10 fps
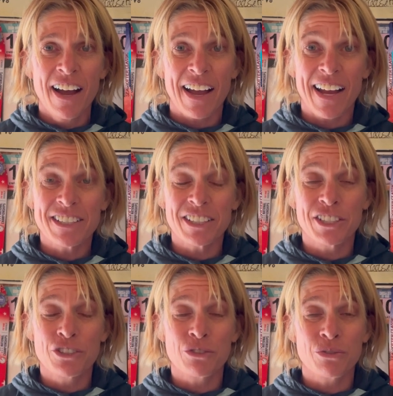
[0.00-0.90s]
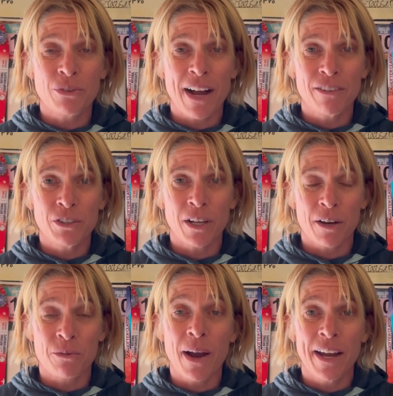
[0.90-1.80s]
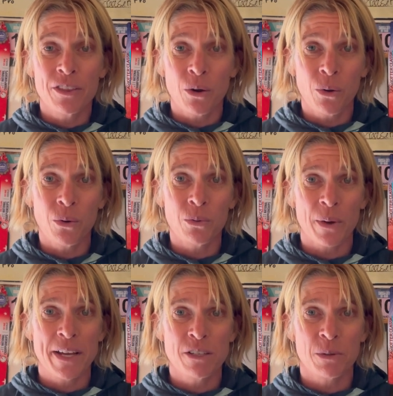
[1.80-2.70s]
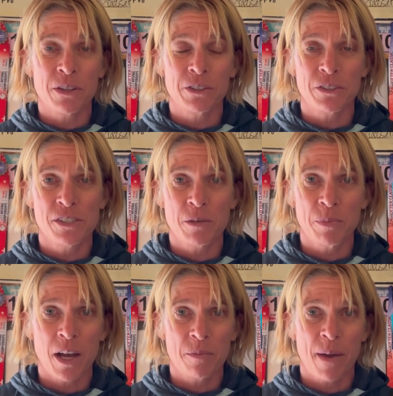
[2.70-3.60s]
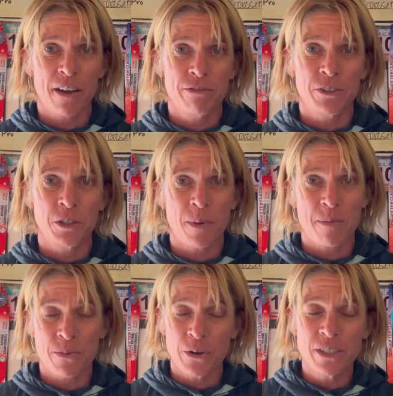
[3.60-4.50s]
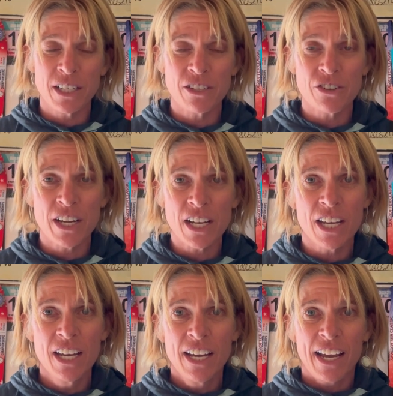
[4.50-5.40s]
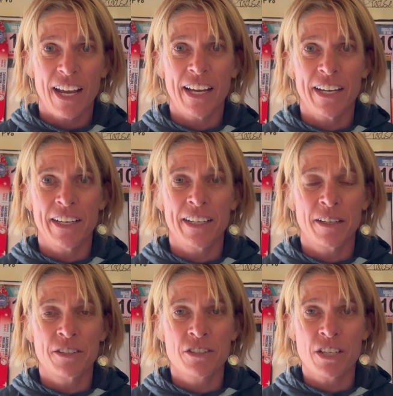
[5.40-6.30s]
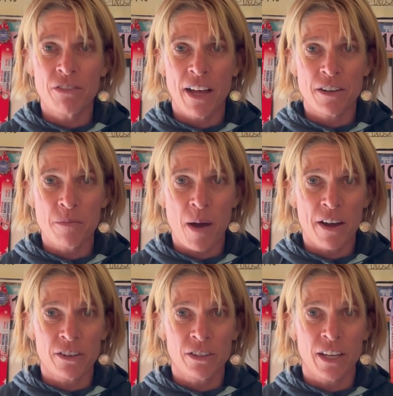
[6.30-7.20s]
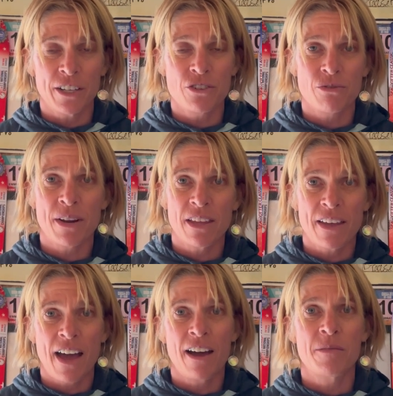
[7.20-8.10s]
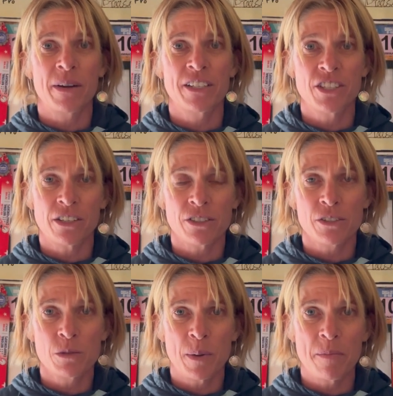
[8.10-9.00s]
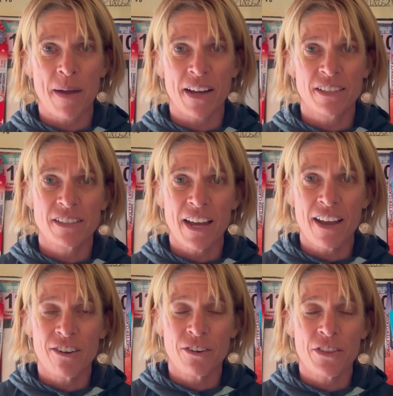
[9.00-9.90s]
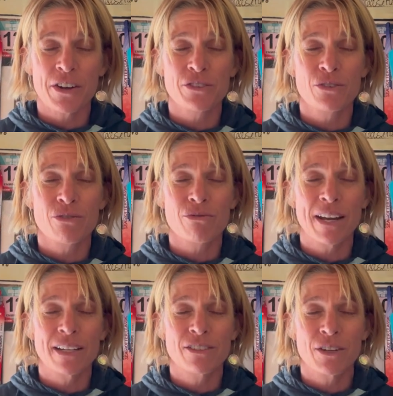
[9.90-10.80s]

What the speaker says: I actually travel. I ride the whole race with a little Ziploc bag full of my protein drink. And I shove that in a bottle and drink that on my gentle spin back to town. There's great